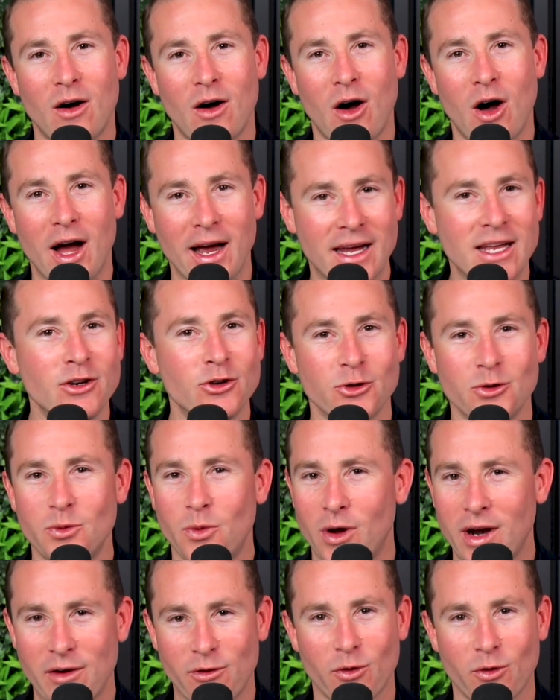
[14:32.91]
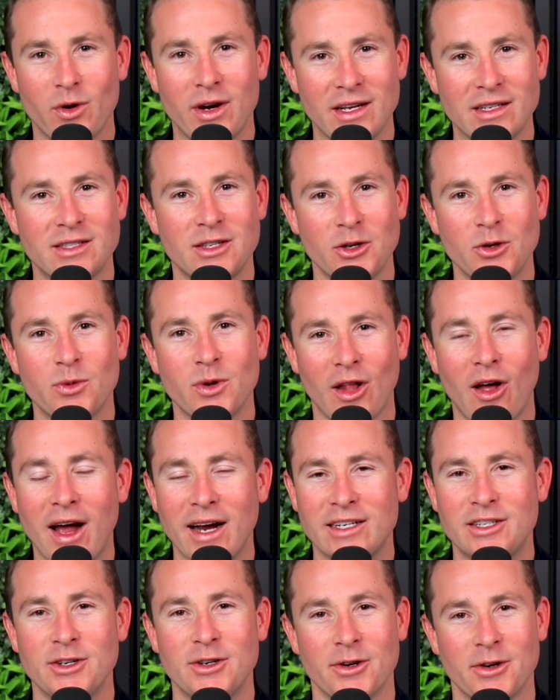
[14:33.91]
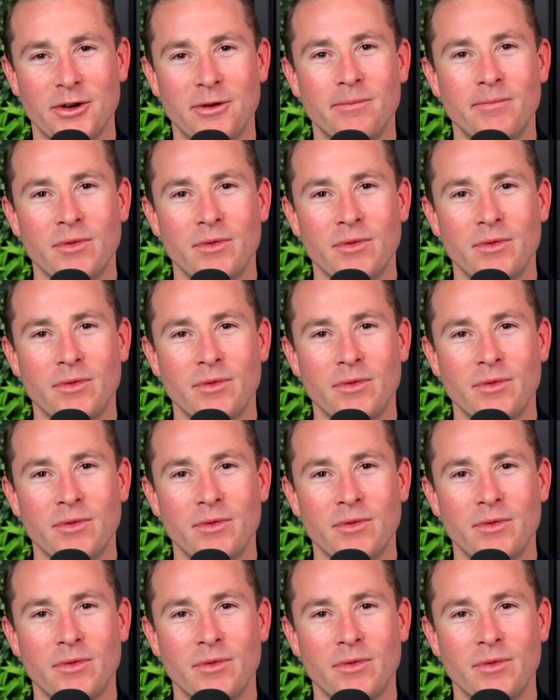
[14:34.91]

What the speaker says: I can do whatever it is that you would like to do.